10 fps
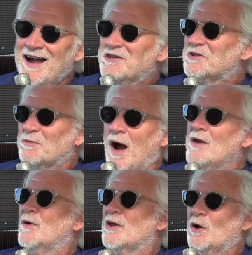I just
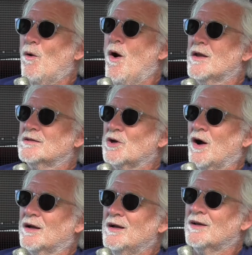I'd rather go on and
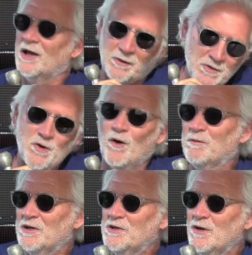talk like we
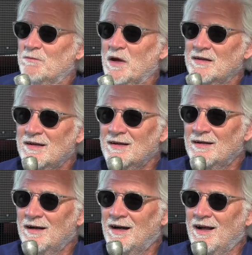normally do. Right. But
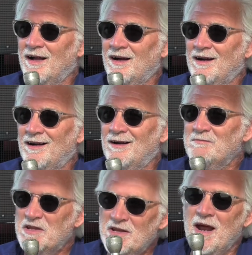uh, I
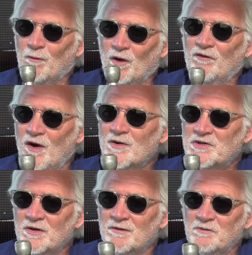mean, the network
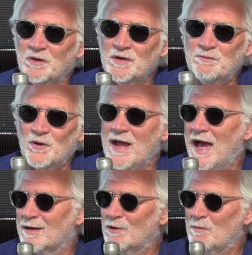folks are really pretty
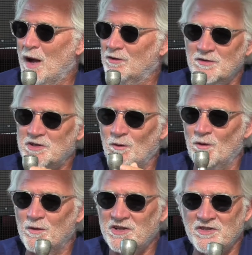adamant about this, so
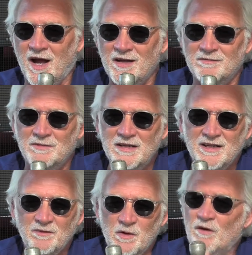we're excited. And
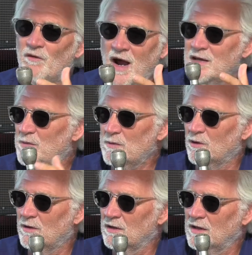we're inviting
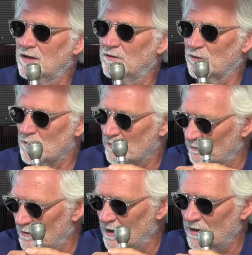people uh, from the,
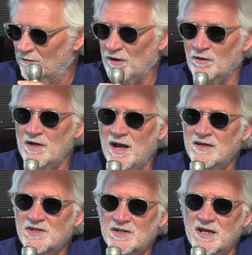the
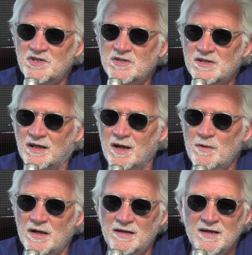affiliated mm -hmm. stations to
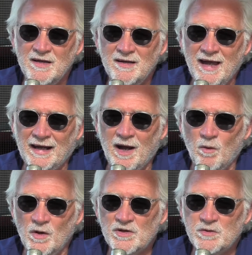come in and hang out
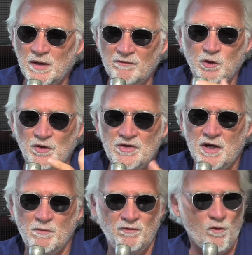with us. We're going to have a little
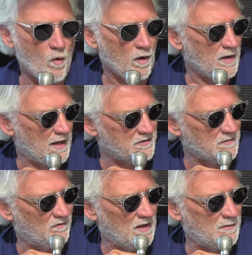dinner before and have
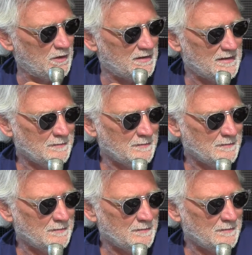some fun, but